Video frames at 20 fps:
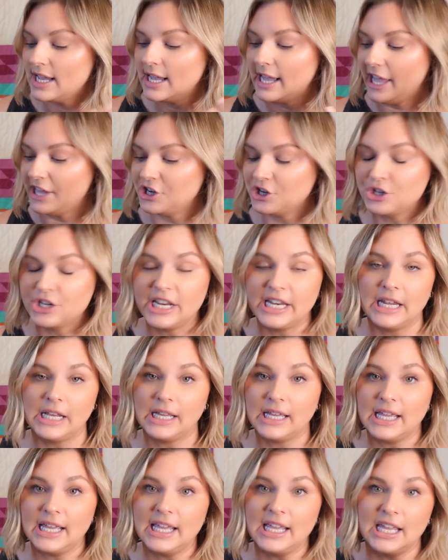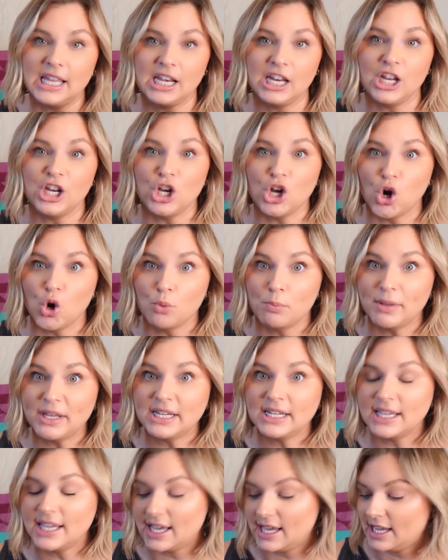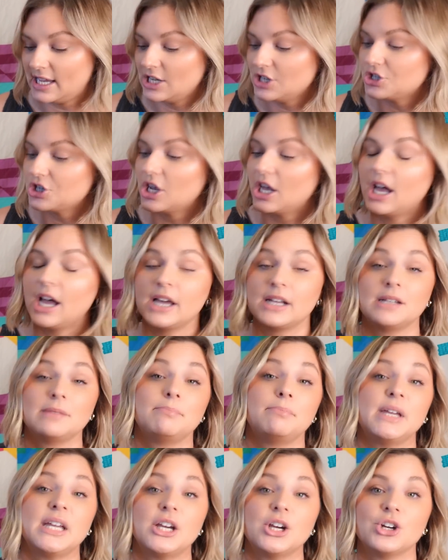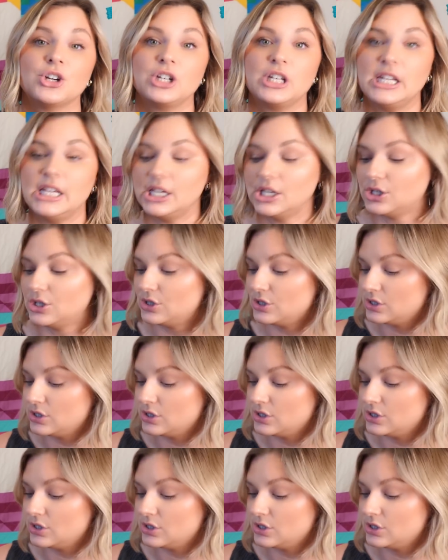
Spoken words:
and you're knitting it in an open gauge on a bigger needle.